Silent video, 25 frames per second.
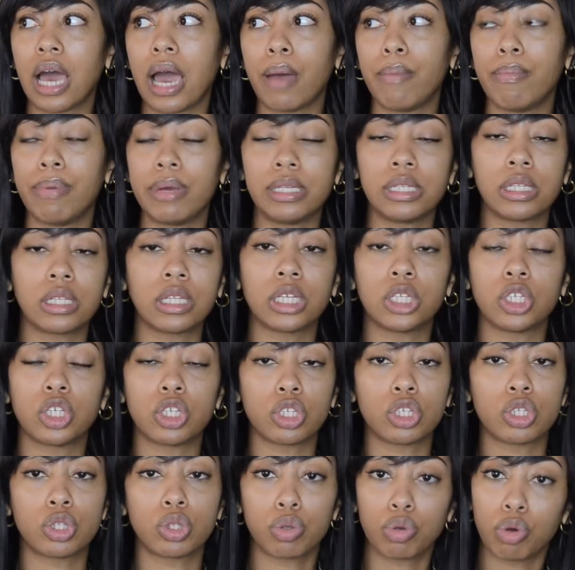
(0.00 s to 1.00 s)
I basically
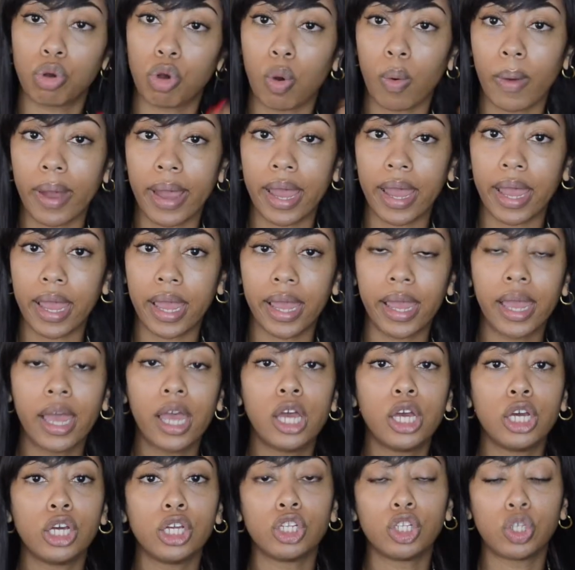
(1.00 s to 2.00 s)
just threw away
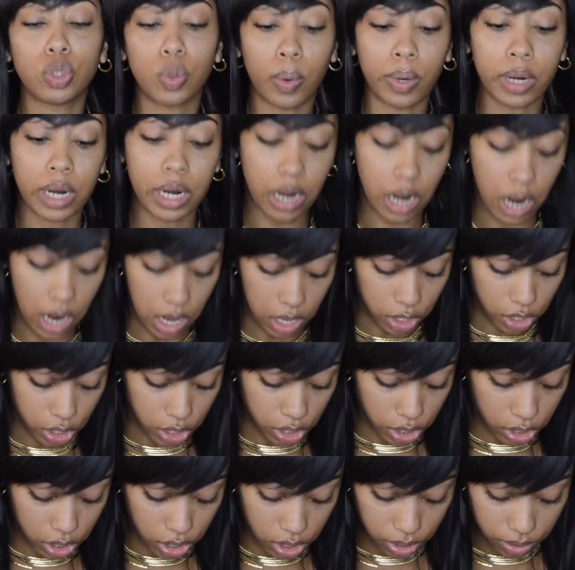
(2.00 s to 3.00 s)

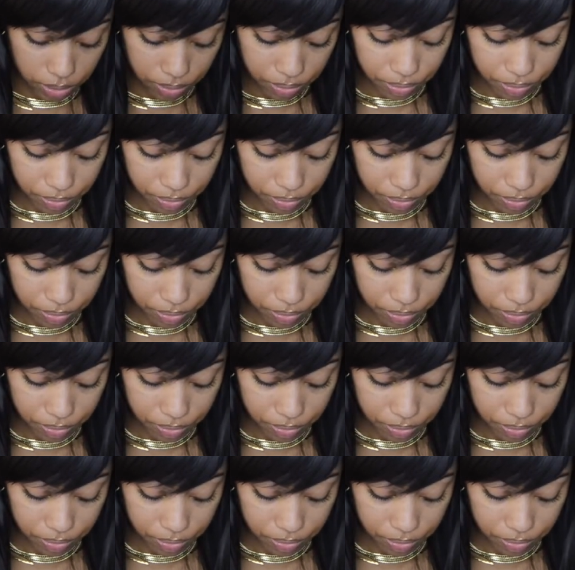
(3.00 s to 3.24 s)
$20.